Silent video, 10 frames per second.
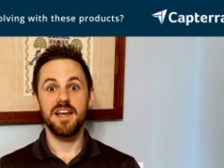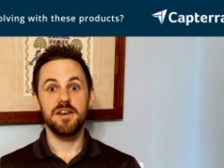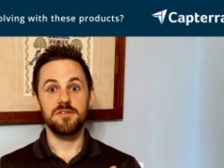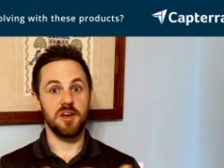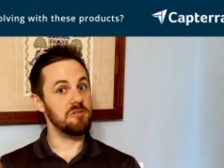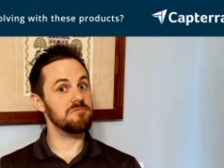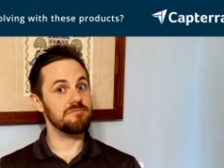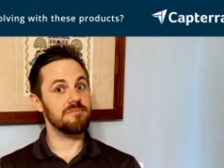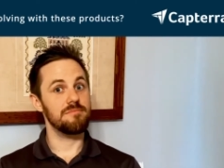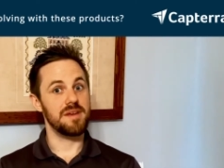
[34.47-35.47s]
So
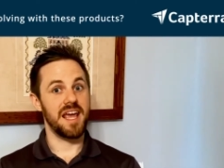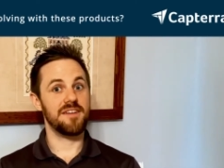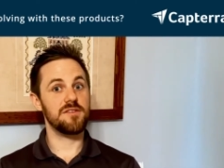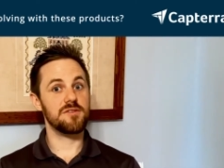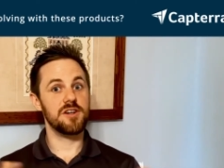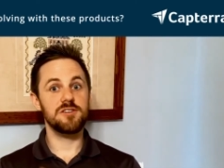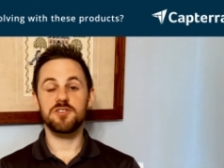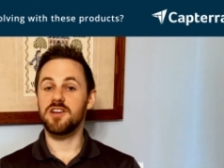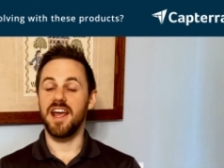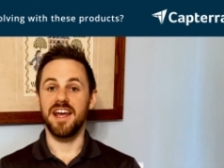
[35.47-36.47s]
began the
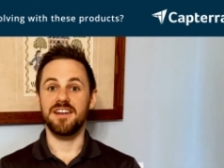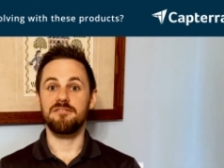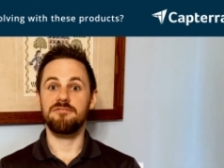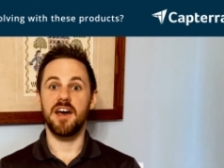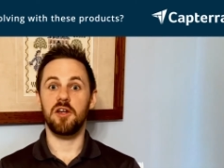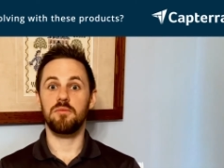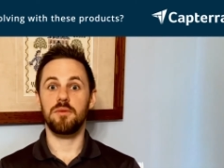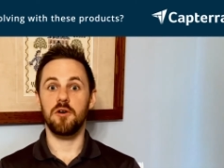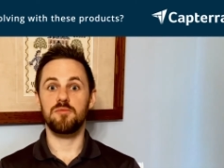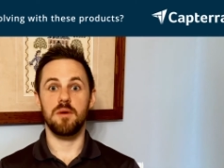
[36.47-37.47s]
search and found
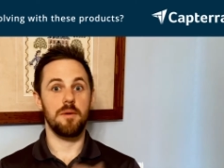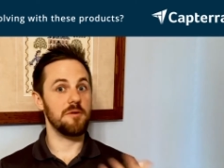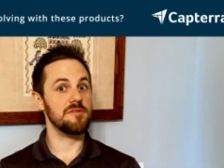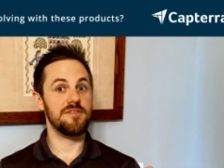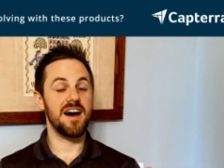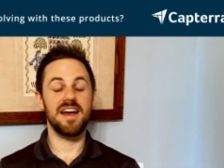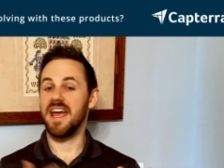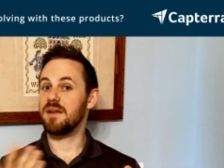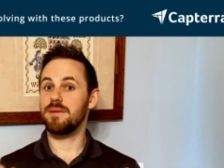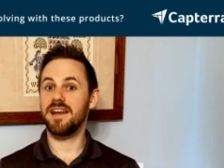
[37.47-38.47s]
both
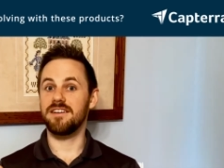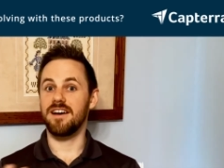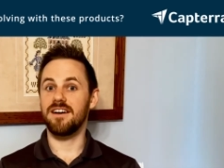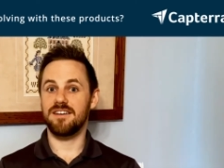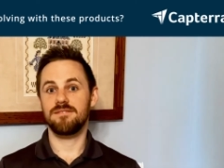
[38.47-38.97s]
Proposify and PandaDoc.